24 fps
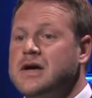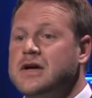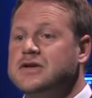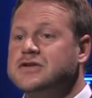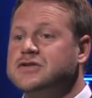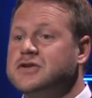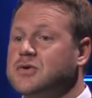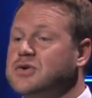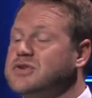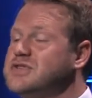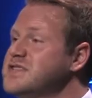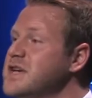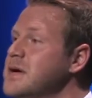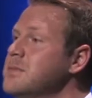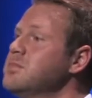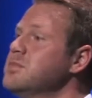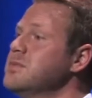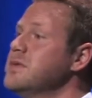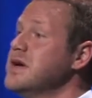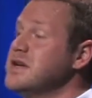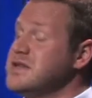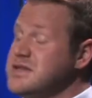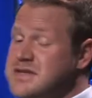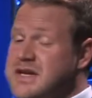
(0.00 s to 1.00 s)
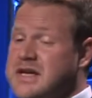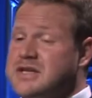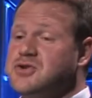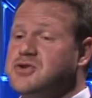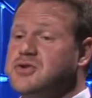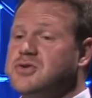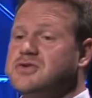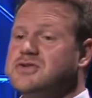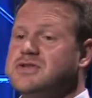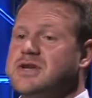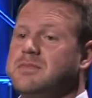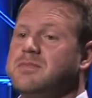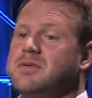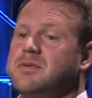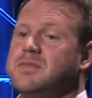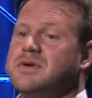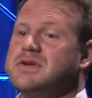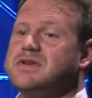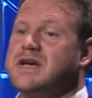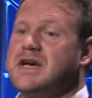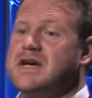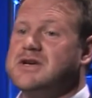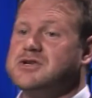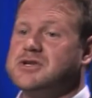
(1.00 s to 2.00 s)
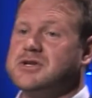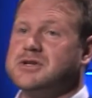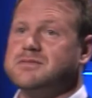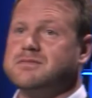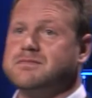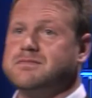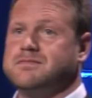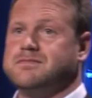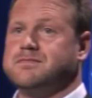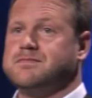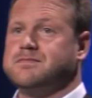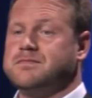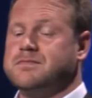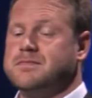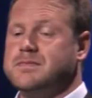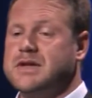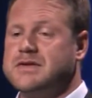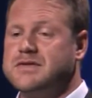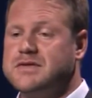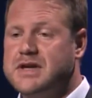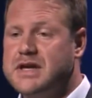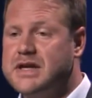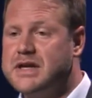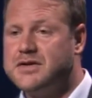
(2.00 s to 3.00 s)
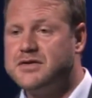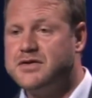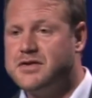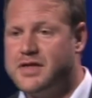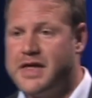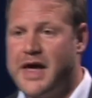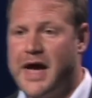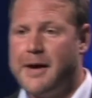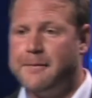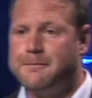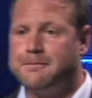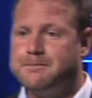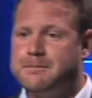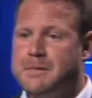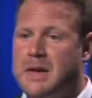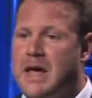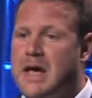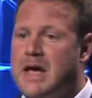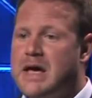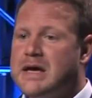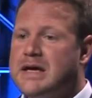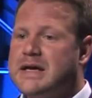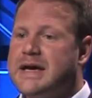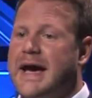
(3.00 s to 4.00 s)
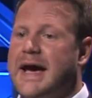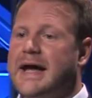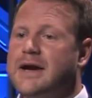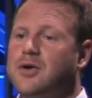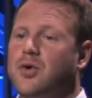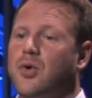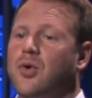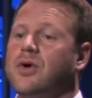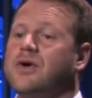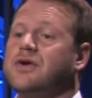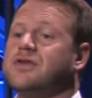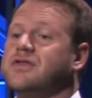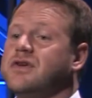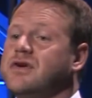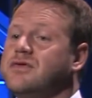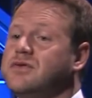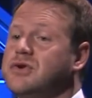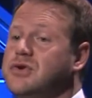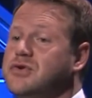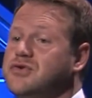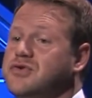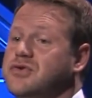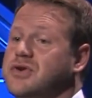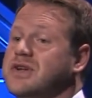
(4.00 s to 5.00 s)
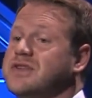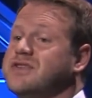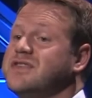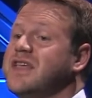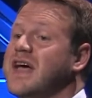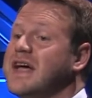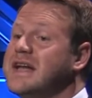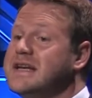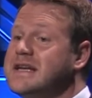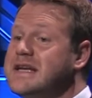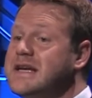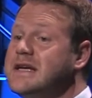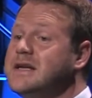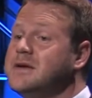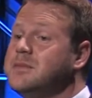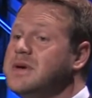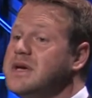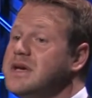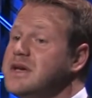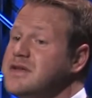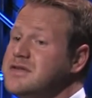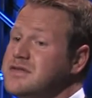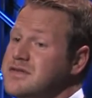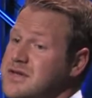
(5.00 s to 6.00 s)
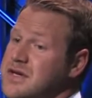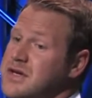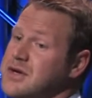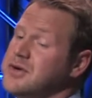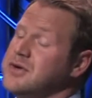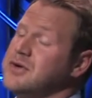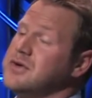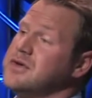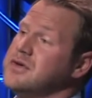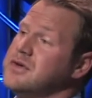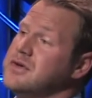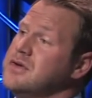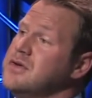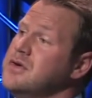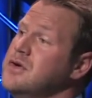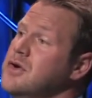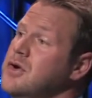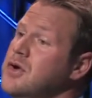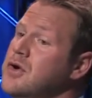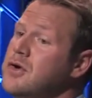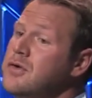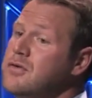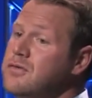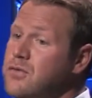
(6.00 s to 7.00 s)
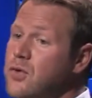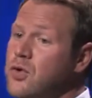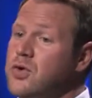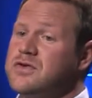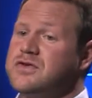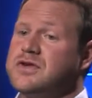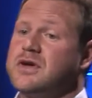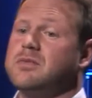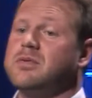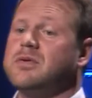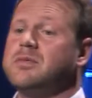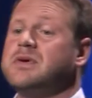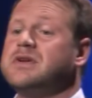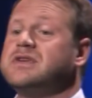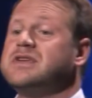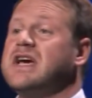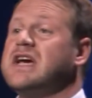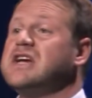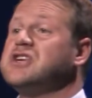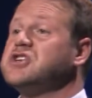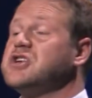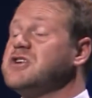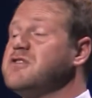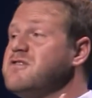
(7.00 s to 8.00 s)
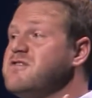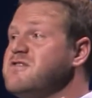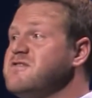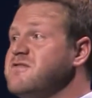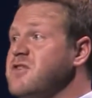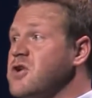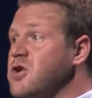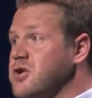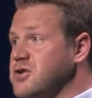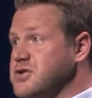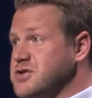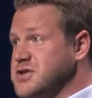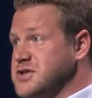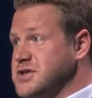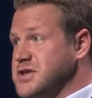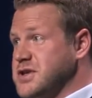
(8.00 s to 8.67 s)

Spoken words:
So essential supplementation. Let's get into that. Categories of nutrients that need to be considered for supplementation first.